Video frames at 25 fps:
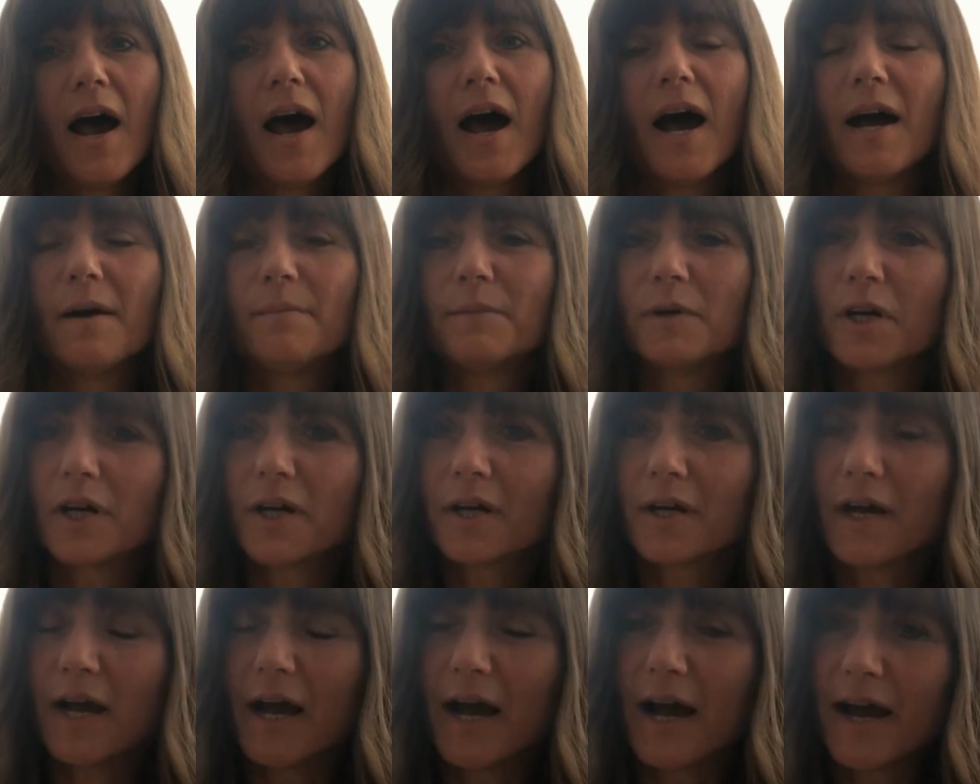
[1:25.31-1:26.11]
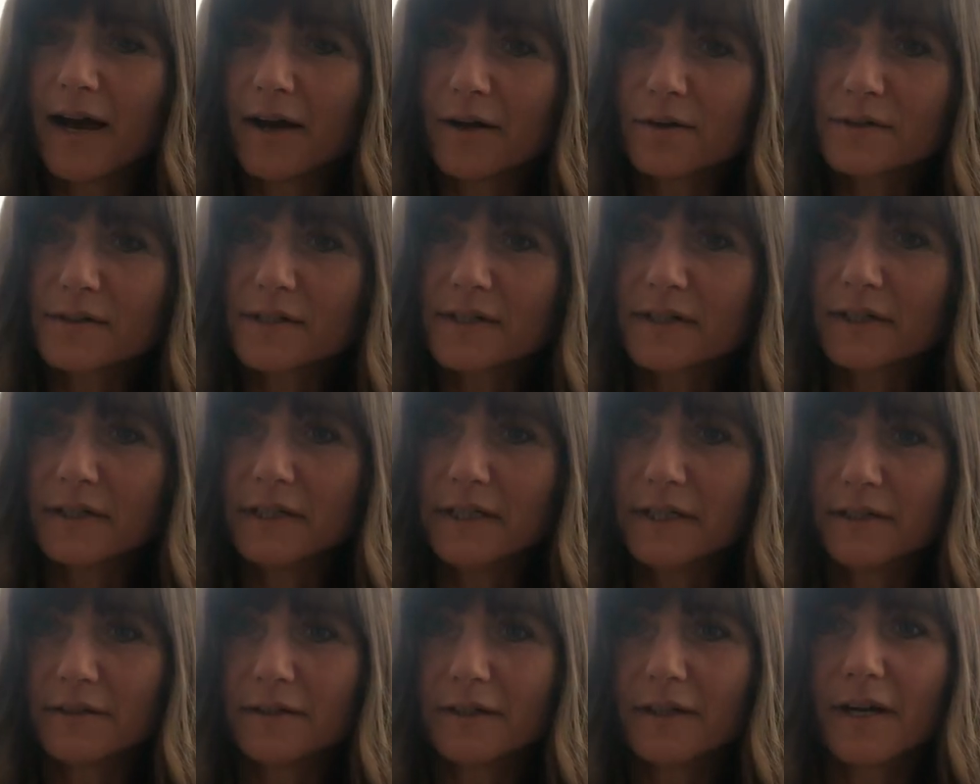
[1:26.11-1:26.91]
I'm a, a house
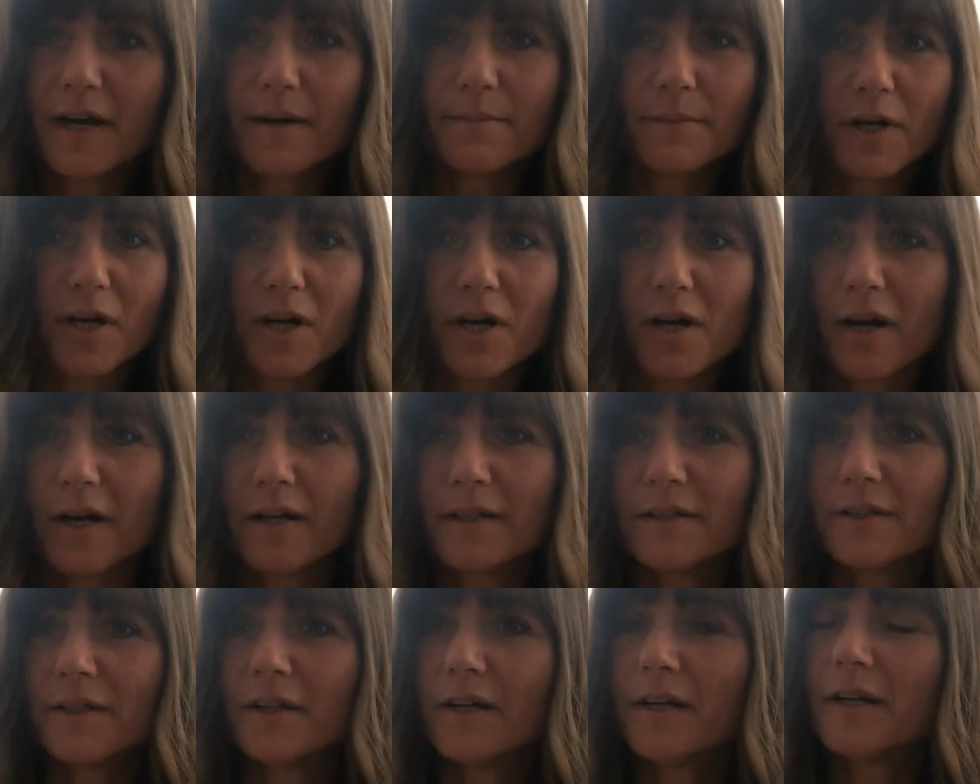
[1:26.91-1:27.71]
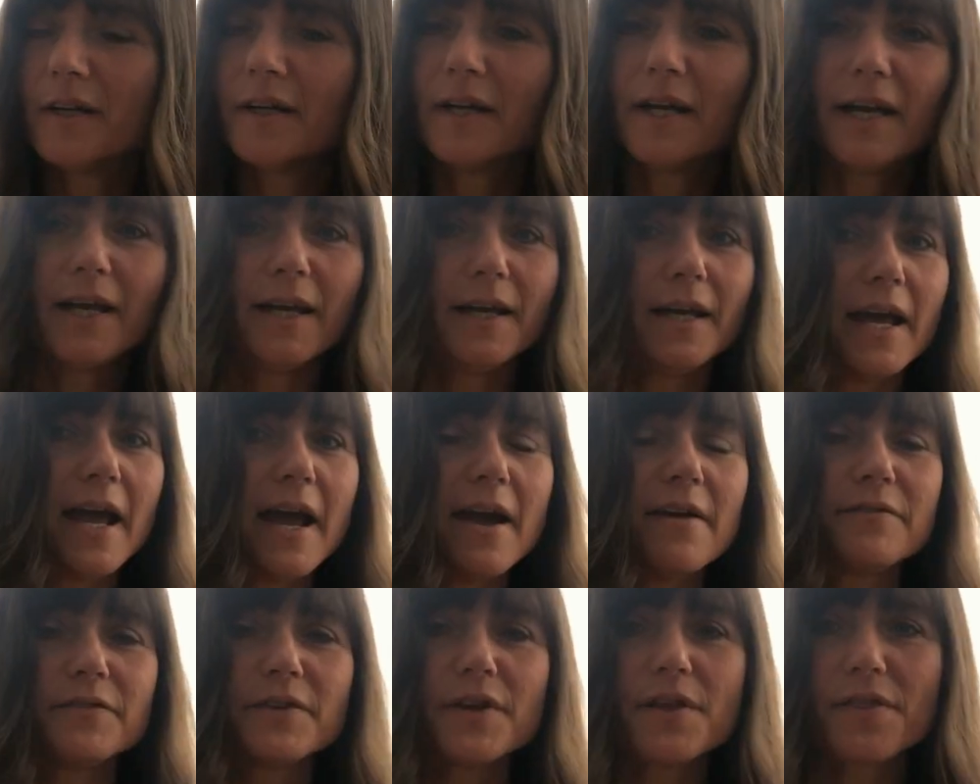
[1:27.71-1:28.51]
cleaner, I'm a gardener,
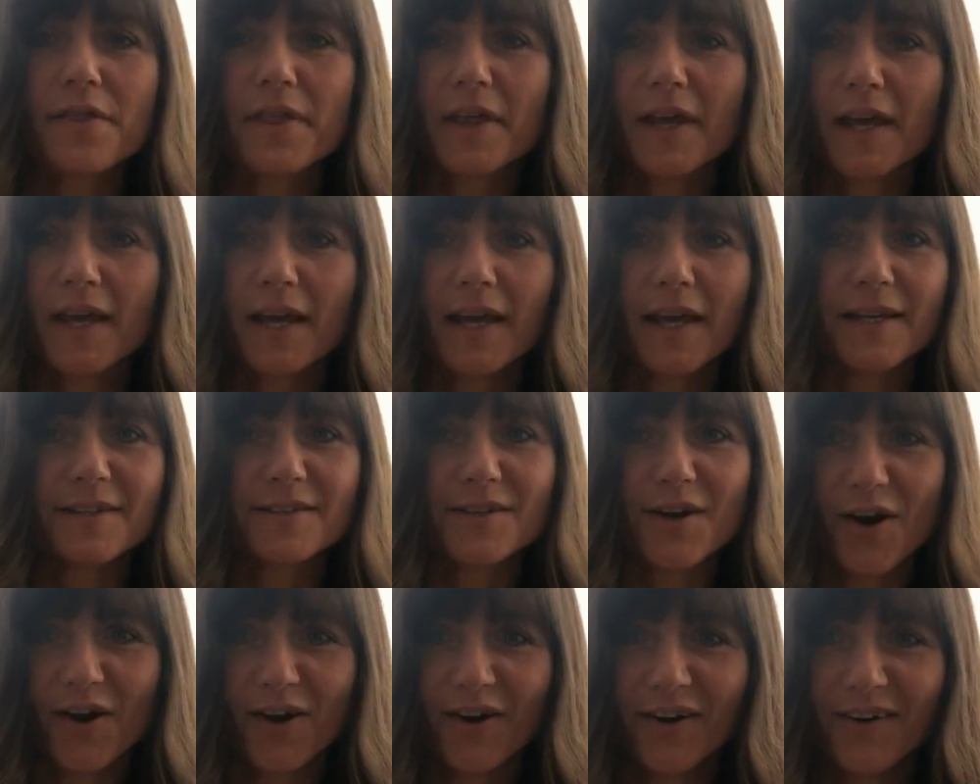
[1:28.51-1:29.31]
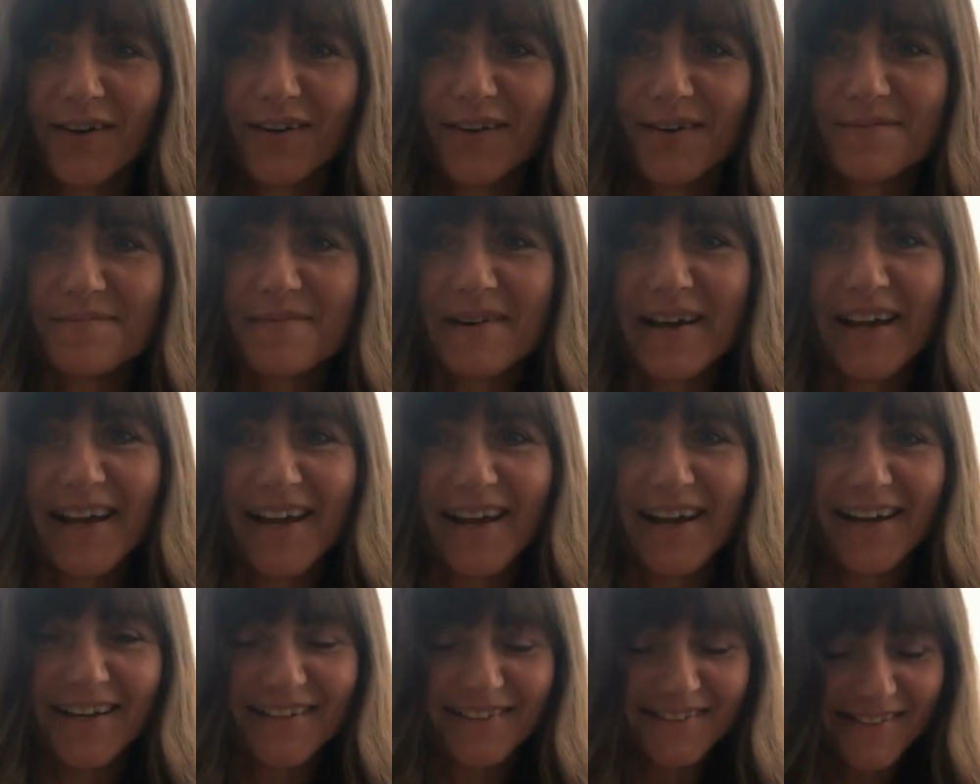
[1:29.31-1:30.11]
everything is hard on my
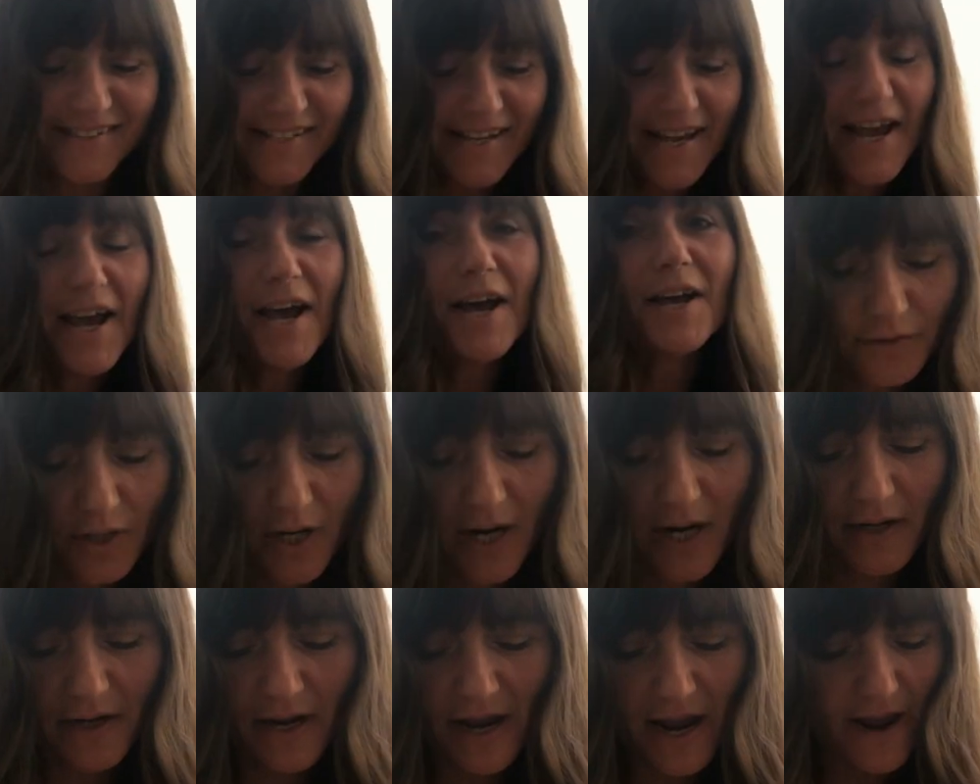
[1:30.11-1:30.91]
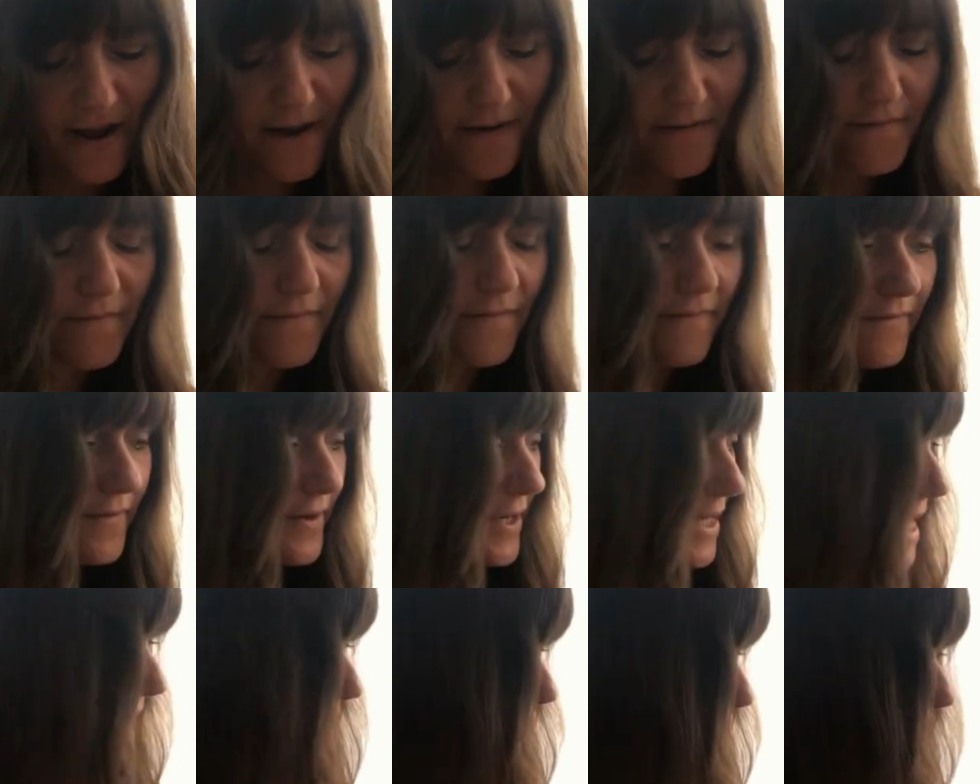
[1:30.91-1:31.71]
hands. i tried
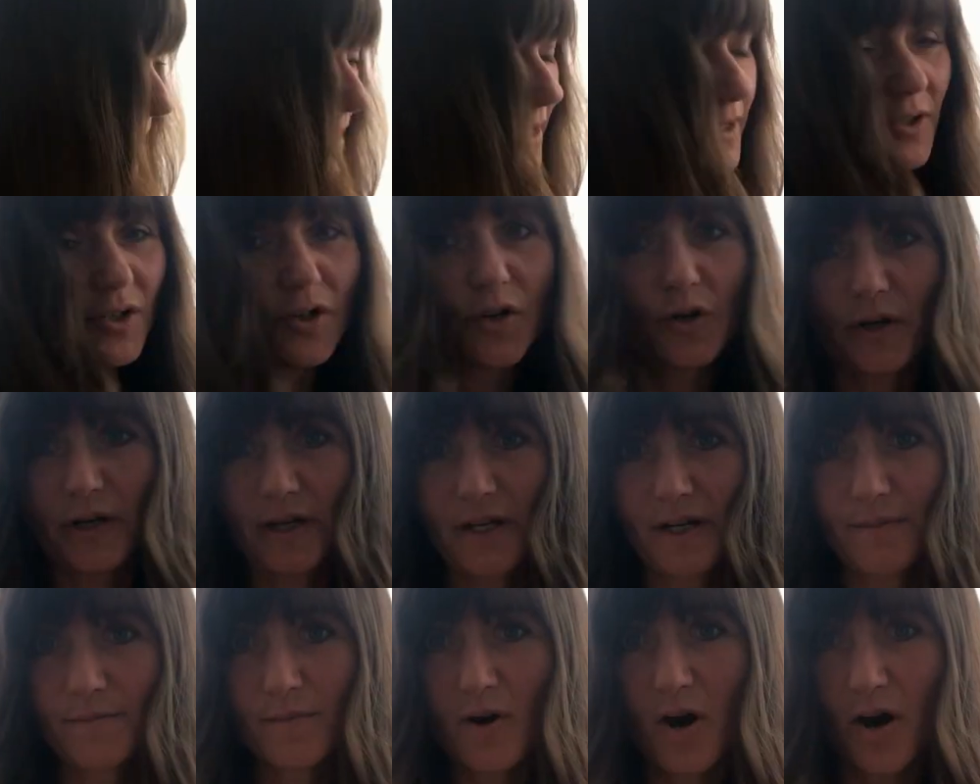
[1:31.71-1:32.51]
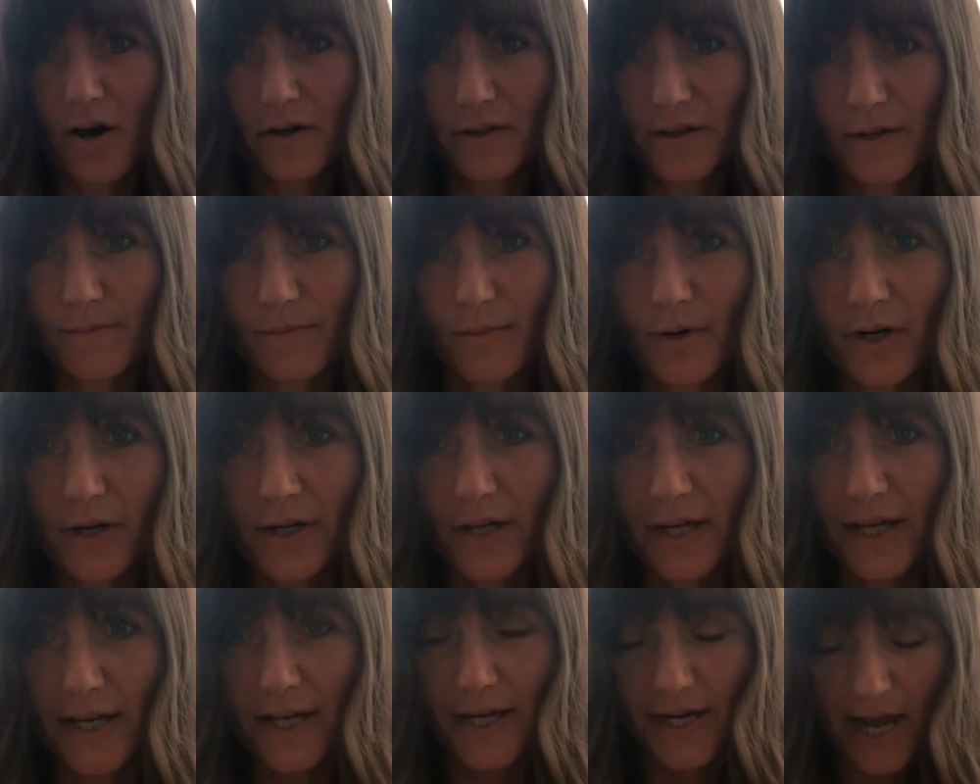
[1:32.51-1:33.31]
every hand cream on the
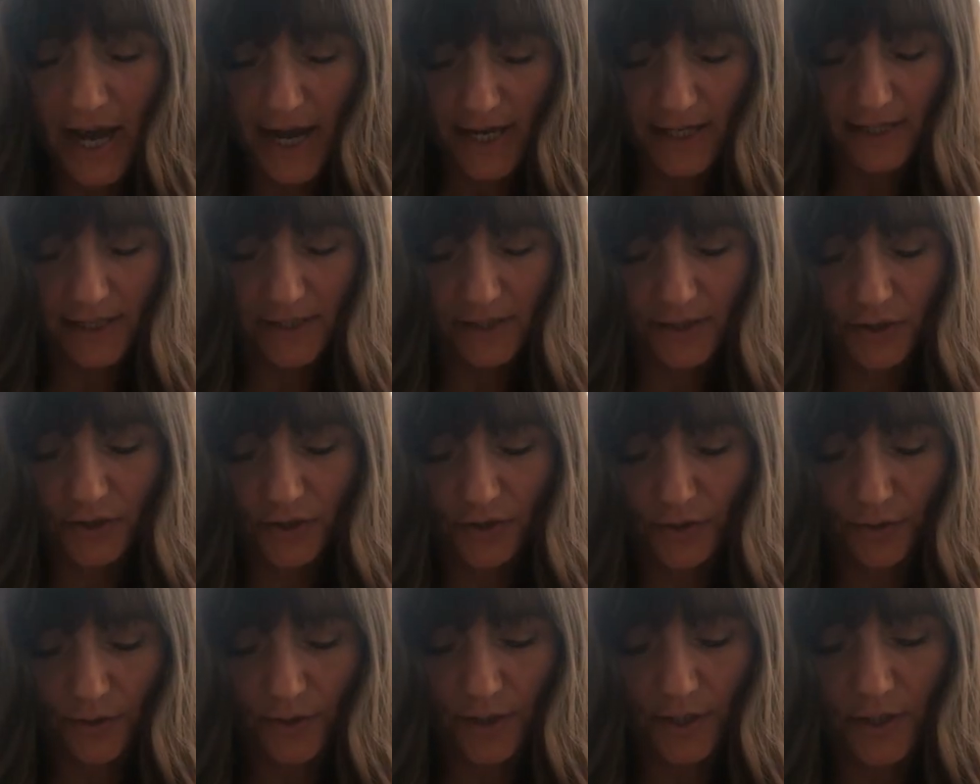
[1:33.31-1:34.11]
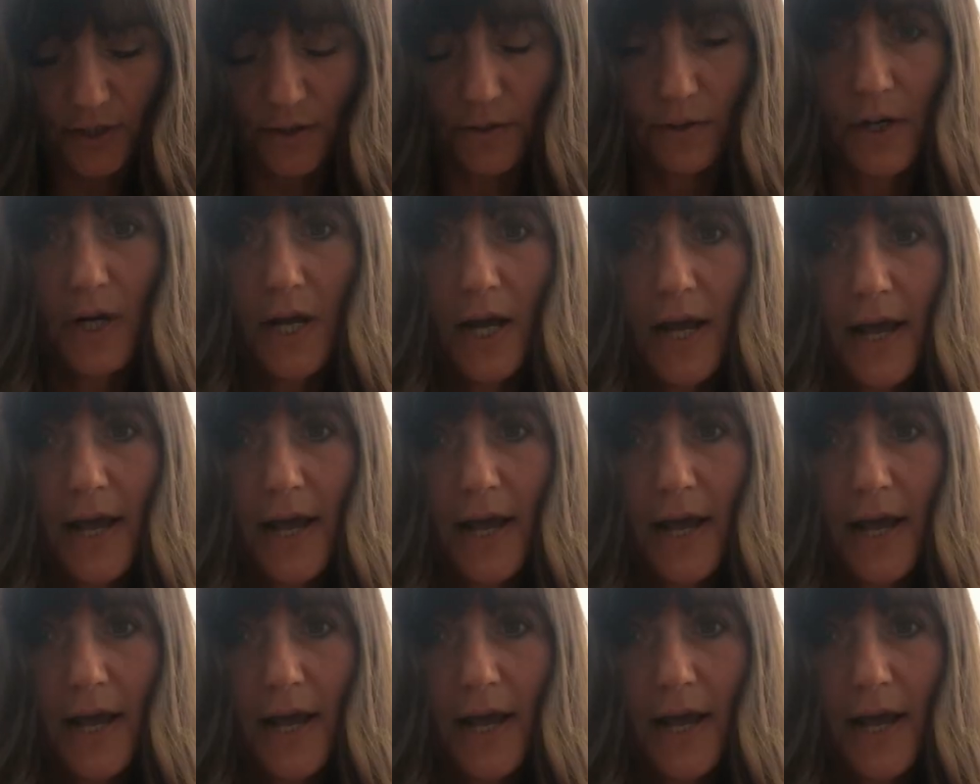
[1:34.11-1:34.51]
market, I can assure you,